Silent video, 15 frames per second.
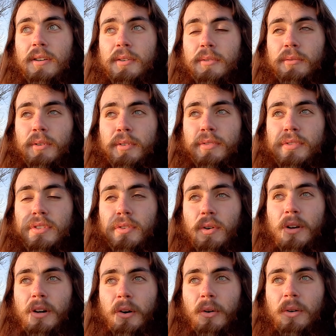with
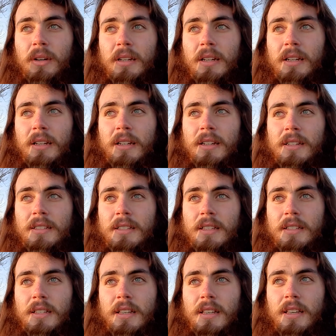soil,
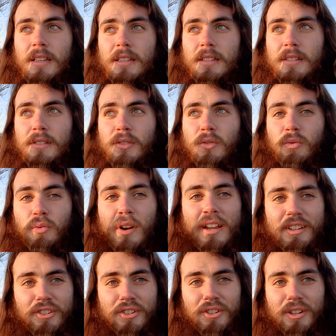since it is
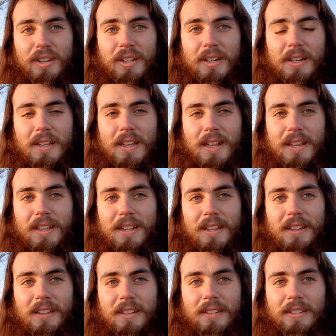rich
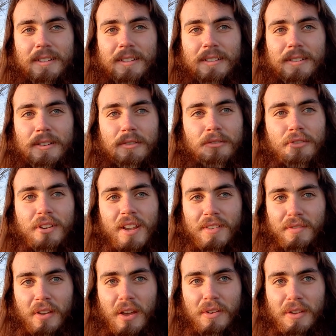in nutrient
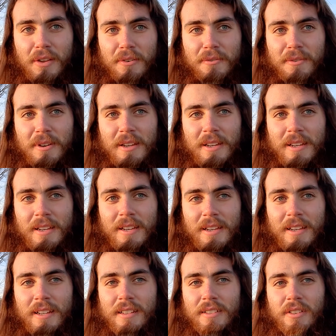value,
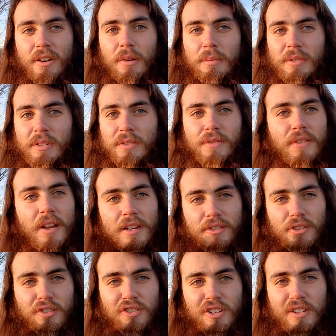in terms of
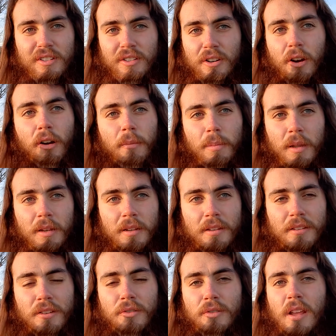nitrogen, carbon,
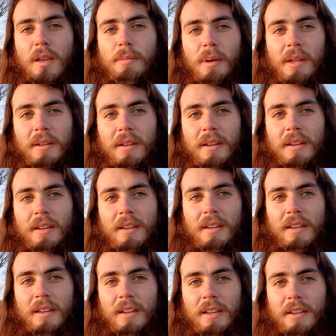you name it.
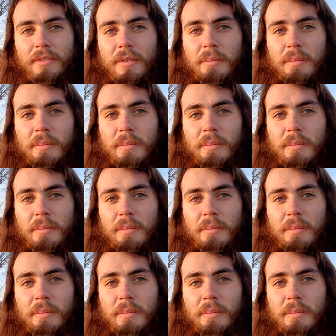If